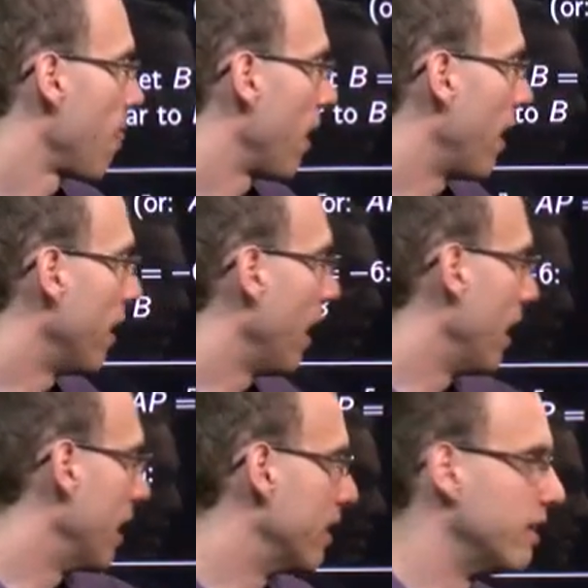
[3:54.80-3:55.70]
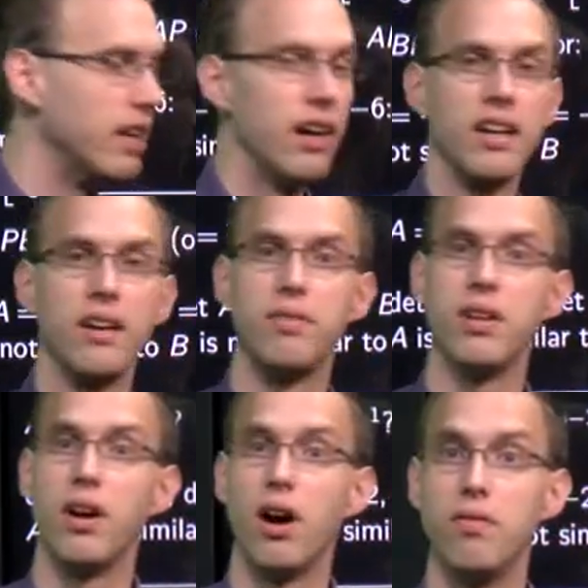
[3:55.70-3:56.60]
and A and D are given
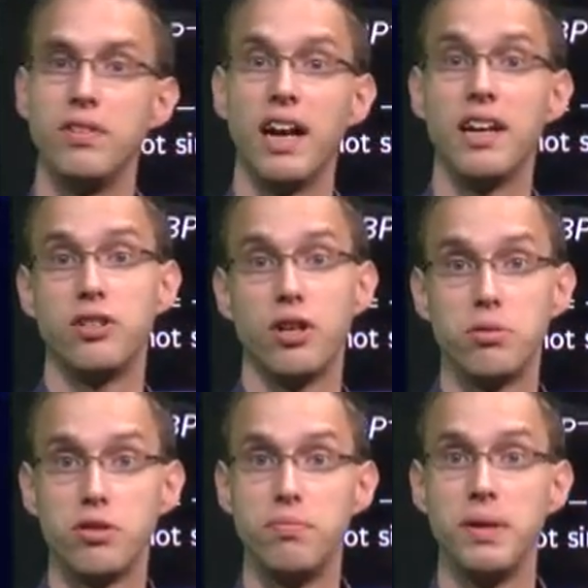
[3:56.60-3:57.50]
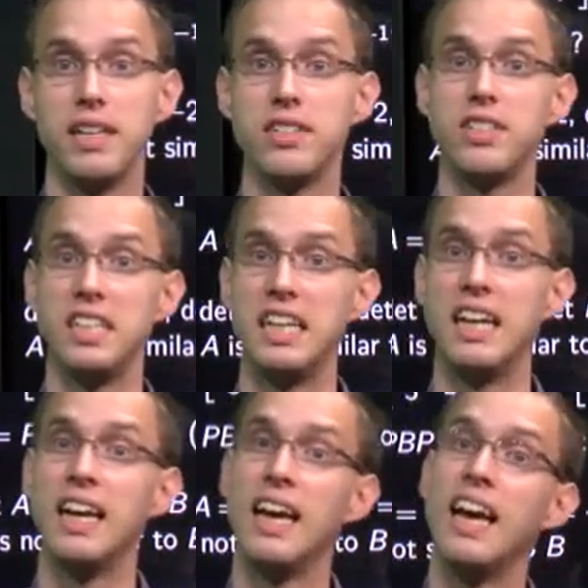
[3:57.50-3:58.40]
over there in terms of B and C.
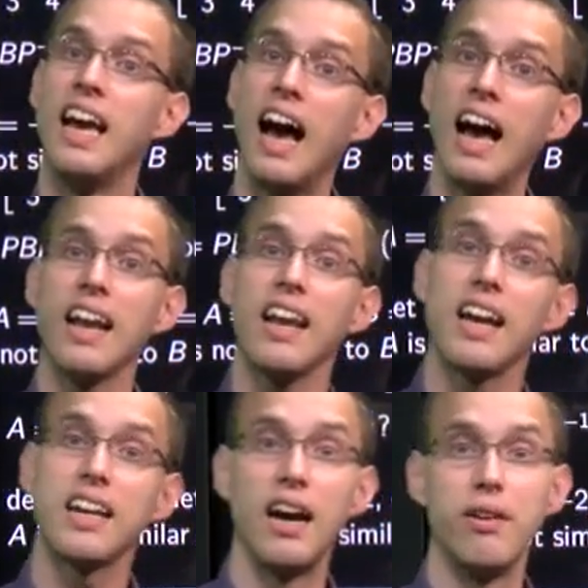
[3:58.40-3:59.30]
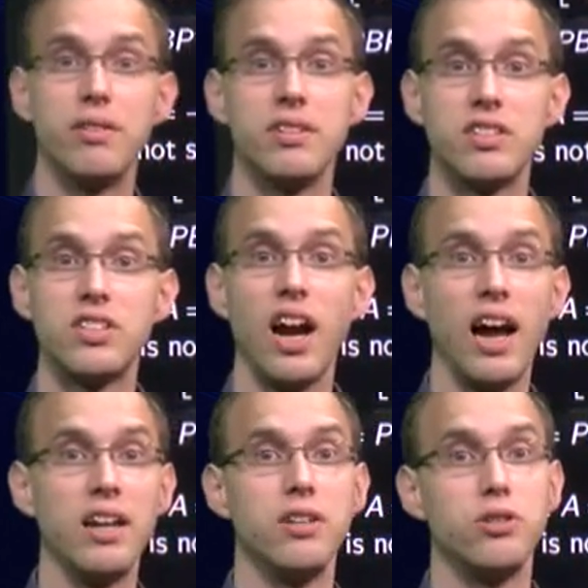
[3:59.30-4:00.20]
And then I can
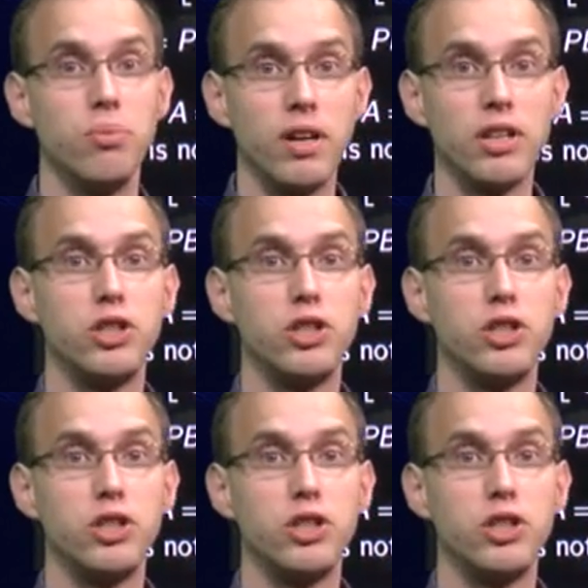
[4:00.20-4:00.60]
try to make a